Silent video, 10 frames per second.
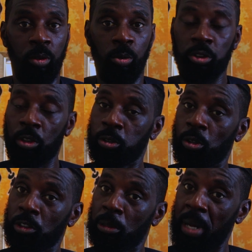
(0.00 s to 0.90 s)
who's also
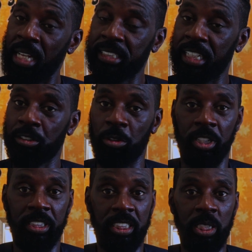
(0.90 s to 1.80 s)
got a basket. So you
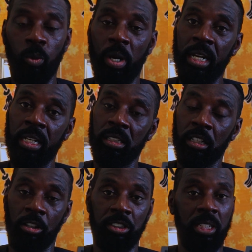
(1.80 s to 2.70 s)
can see where the
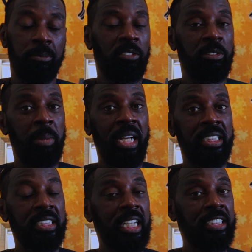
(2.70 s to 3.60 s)
concept of the
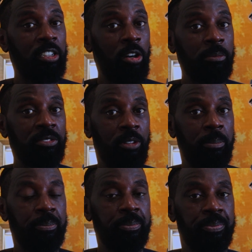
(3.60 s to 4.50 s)
basket actually comes
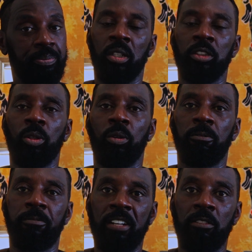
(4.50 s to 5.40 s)
from. So
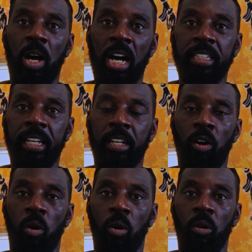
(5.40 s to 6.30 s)
Pharaoh Ade,
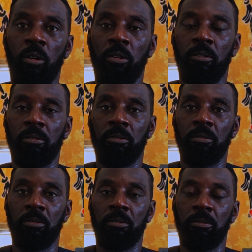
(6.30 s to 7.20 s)
or
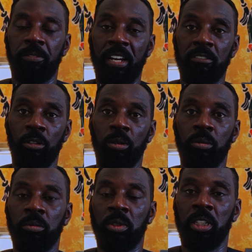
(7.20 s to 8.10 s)

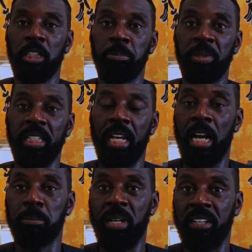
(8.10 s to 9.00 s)
Pharaoh Ibi
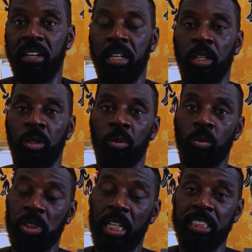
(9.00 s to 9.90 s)
Akbere,
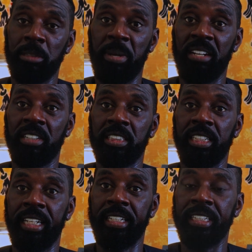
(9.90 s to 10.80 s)
was actually
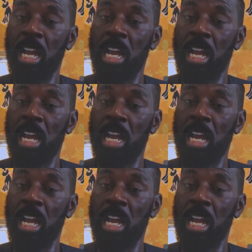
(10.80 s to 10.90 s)
buried in